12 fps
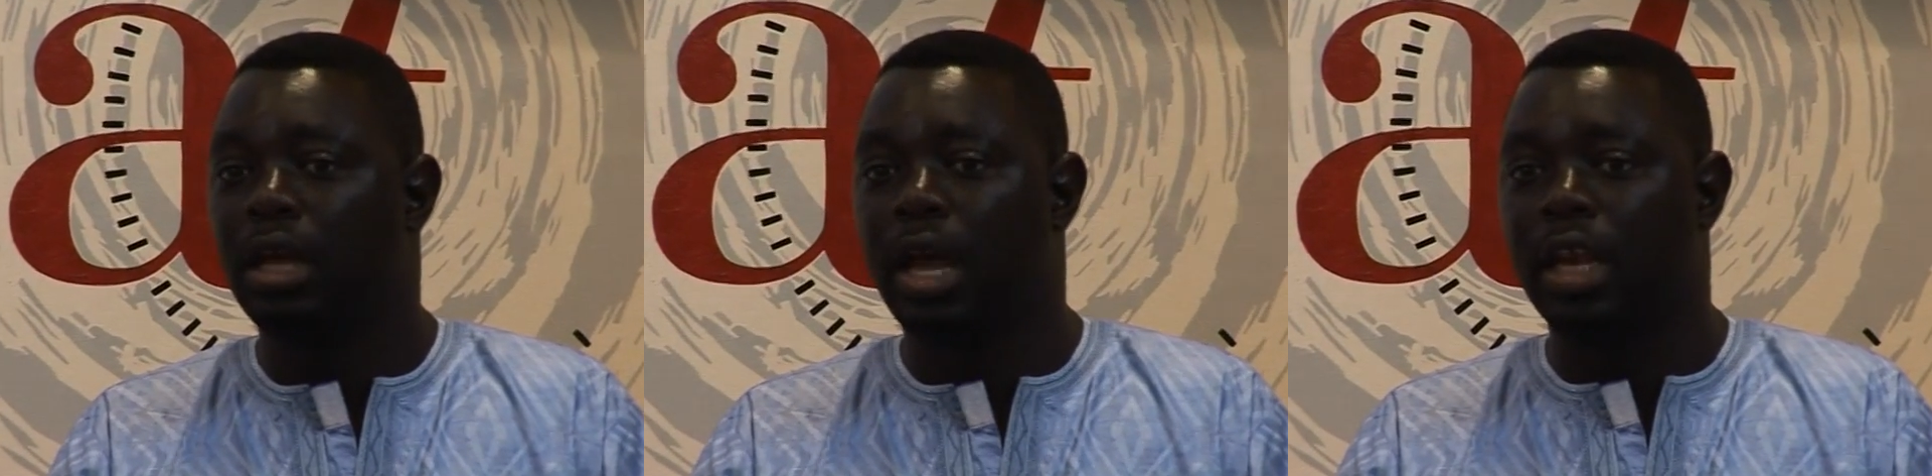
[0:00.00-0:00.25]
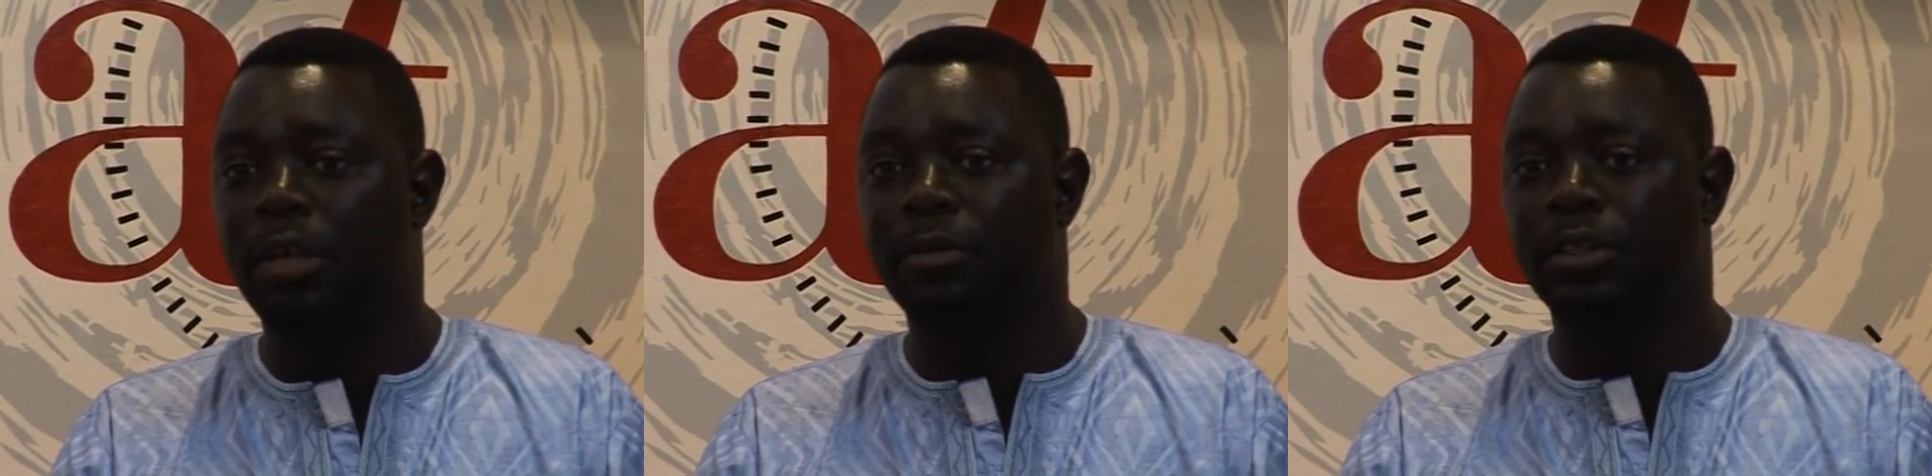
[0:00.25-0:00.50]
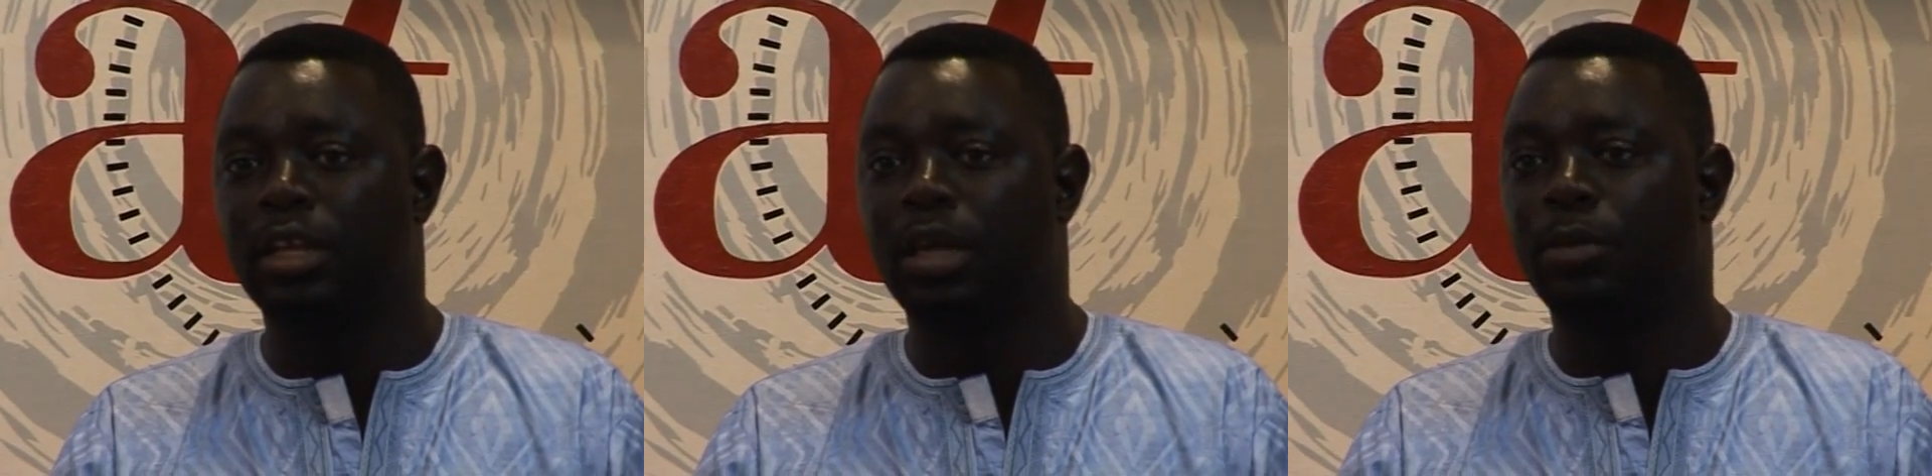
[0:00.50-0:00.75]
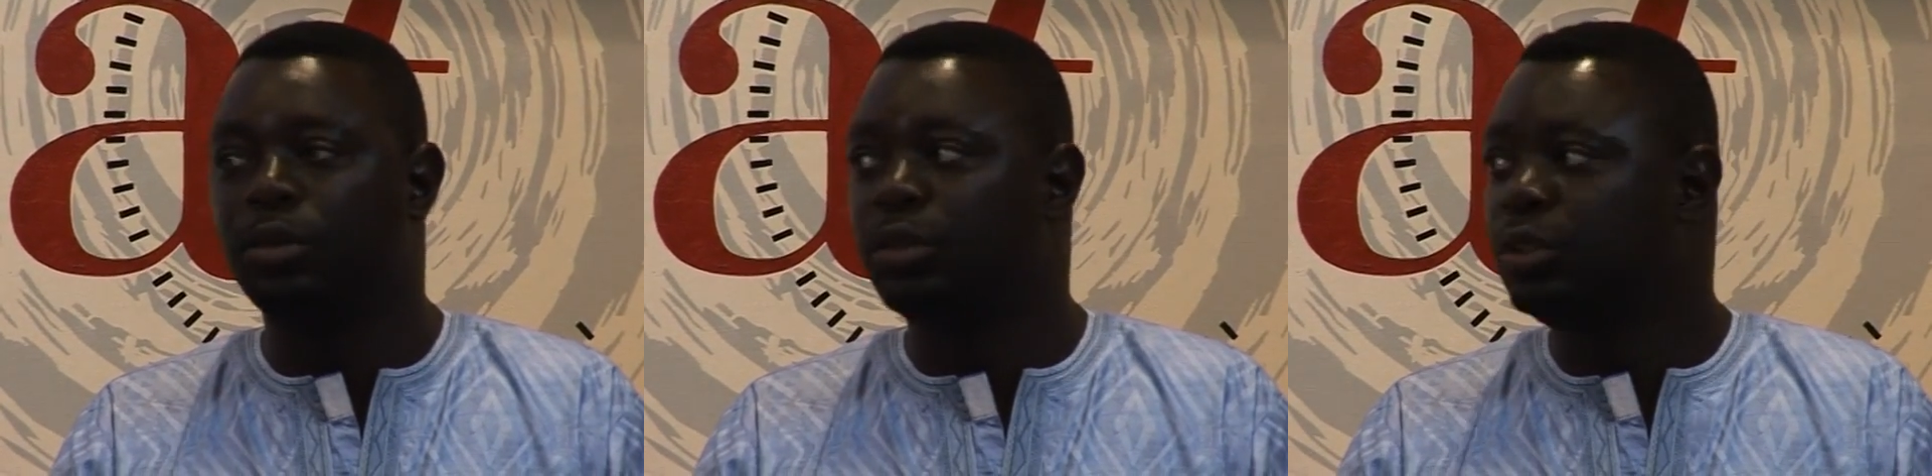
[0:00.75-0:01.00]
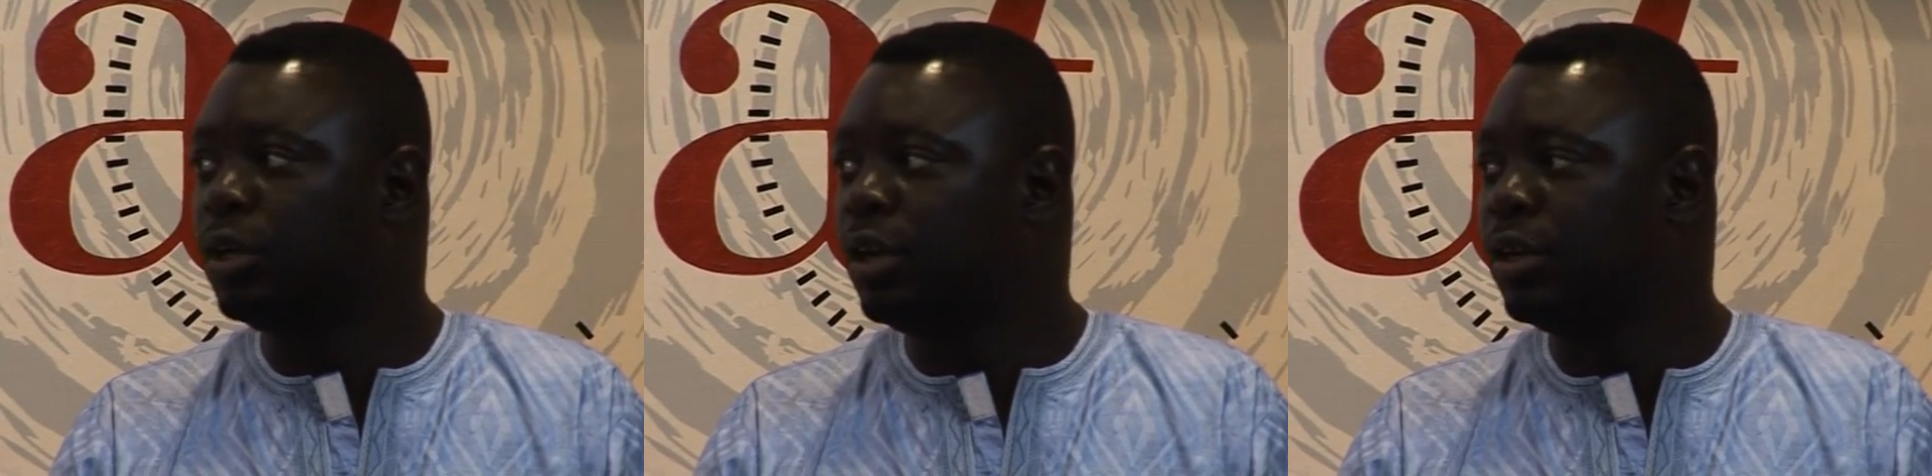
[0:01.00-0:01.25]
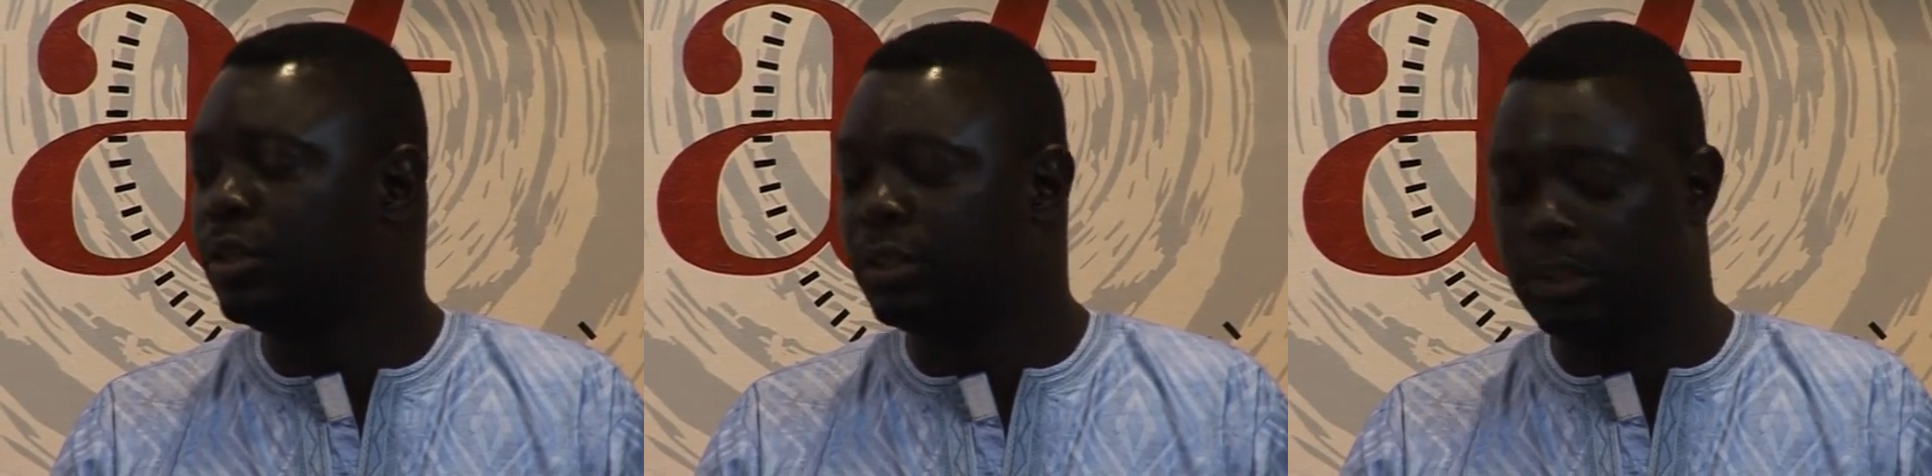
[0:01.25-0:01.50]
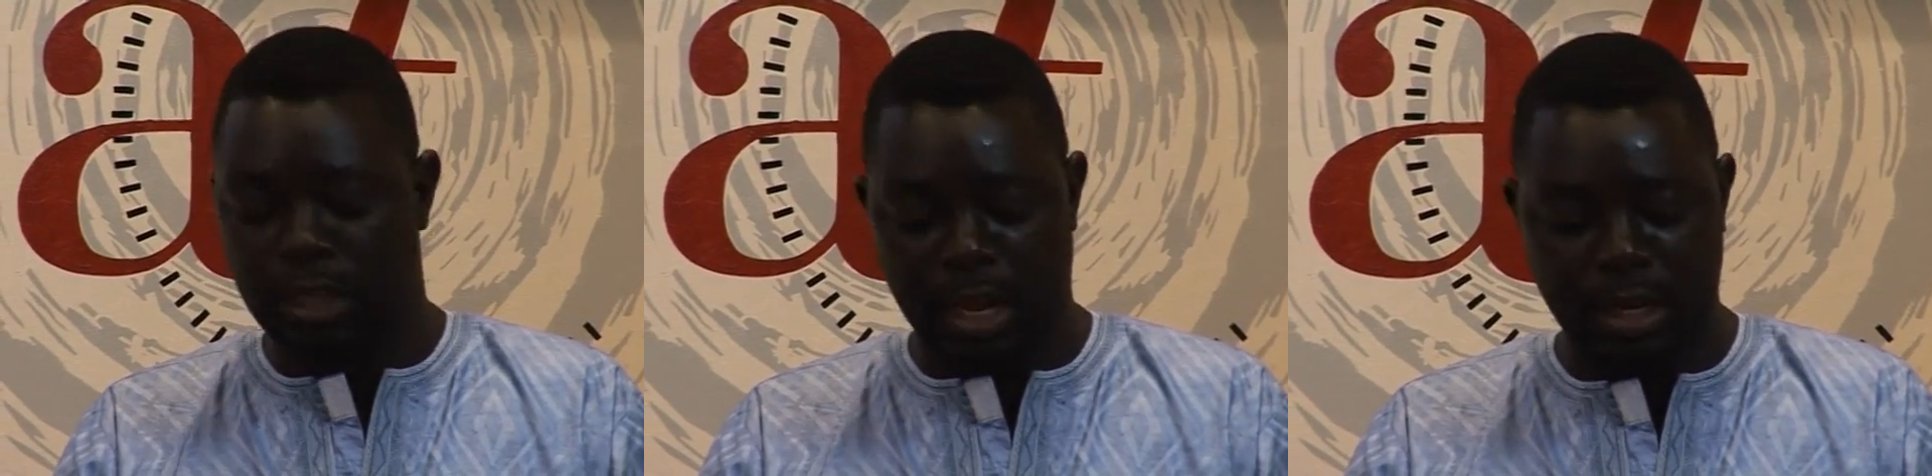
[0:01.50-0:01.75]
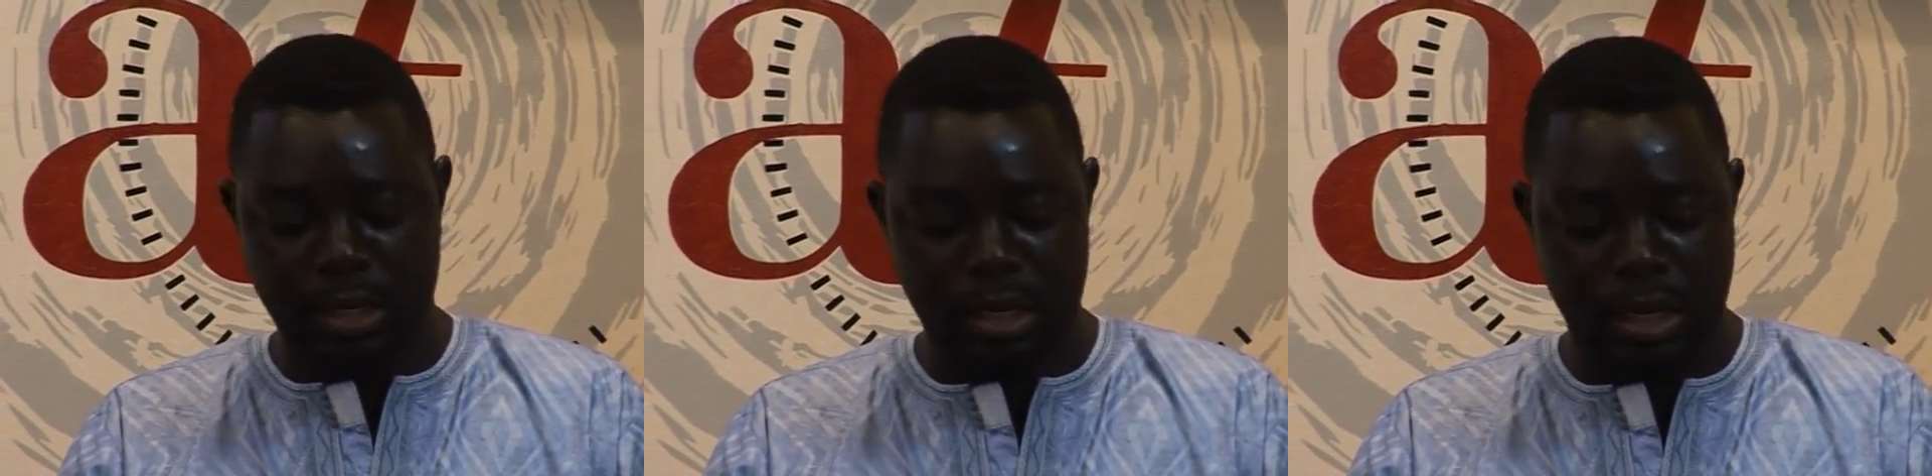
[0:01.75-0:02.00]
And if he's not able to join us, then